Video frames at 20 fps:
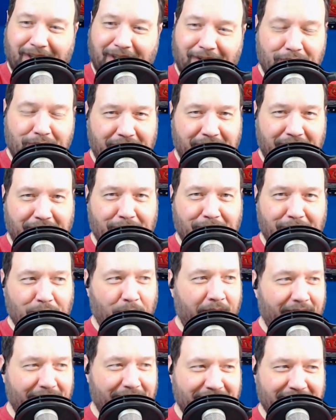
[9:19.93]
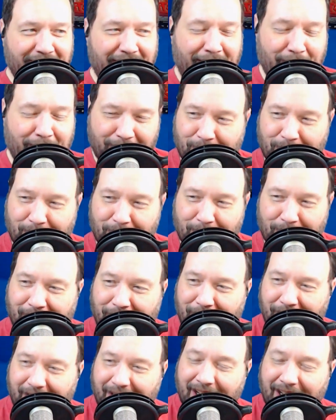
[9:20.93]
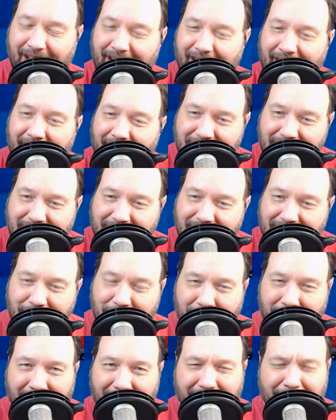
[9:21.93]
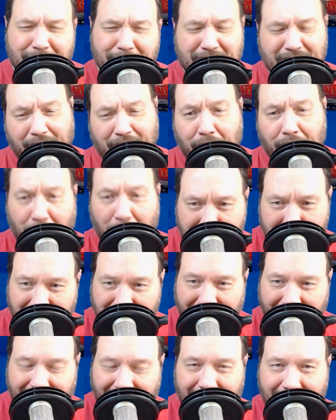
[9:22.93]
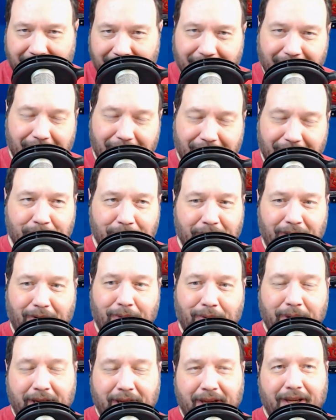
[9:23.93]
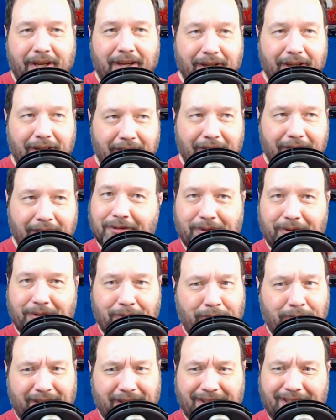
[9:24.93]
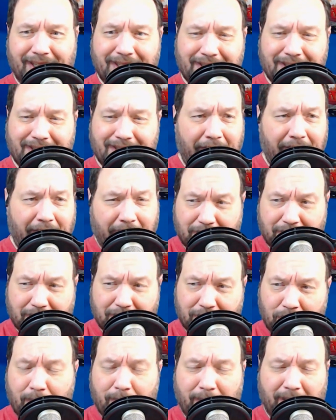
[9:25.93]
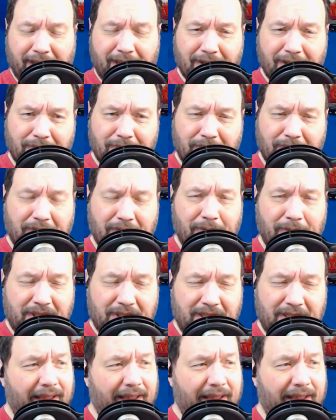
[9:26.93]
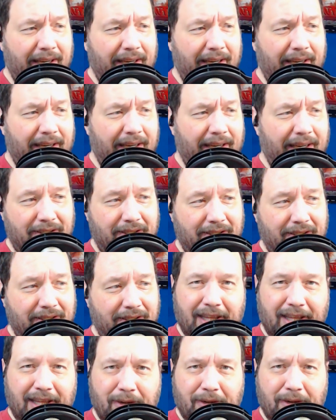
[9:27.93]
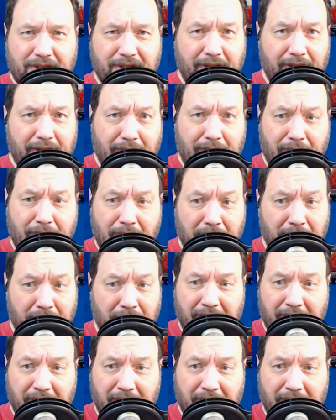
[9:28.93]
Or Singles Awareness Day, whatever you want to call that. And so it was Thursday, middle of the week. We had kids at home. Actually, one of my kids was home sick that day, so there was no